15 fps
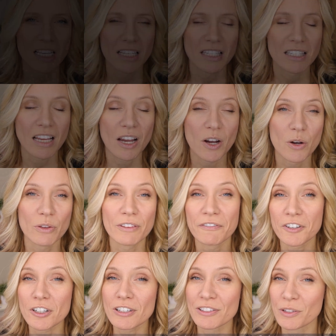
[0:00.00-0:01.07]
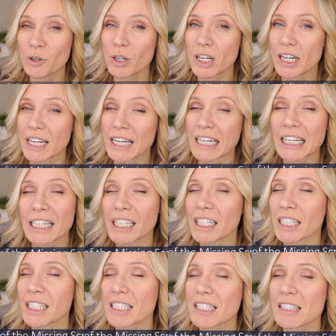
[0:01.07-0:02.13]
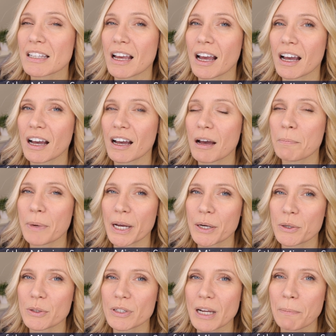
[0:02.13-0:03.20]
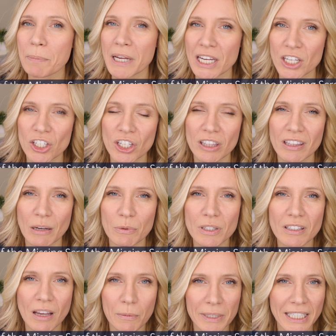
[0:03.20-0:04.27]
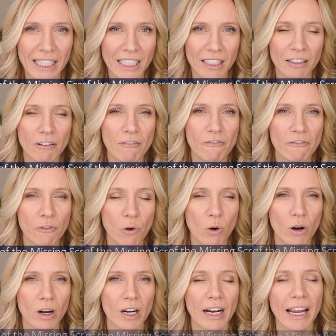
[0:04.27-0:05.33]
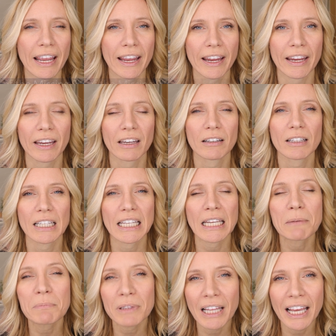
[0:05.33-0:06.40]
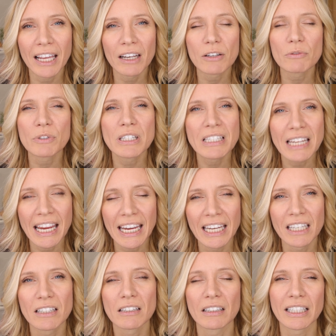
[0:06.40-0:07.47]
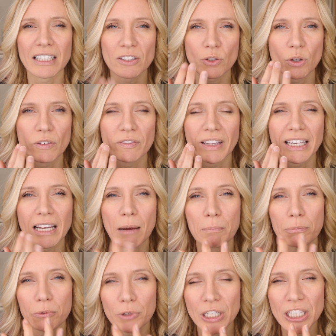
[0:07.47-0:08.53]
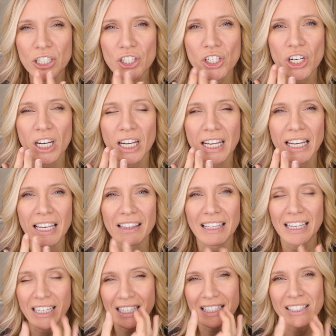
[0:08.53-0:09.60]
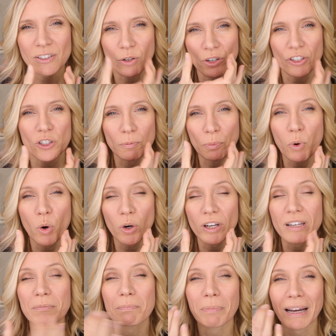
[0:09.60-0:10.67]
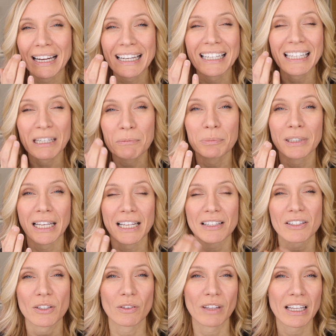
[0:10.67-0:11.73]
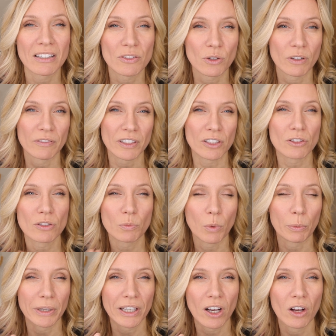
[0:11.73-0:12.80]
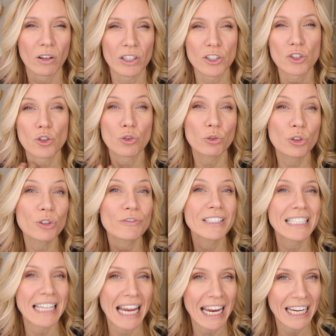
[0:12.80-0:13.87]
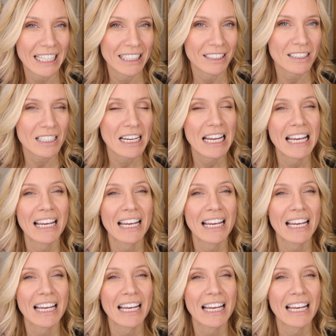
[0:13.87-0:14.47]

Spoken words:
So the first story is about a patient that was coming in for a implant retained, like a bridge that is sort of supported by implants. So that's sort of what we call a screw retained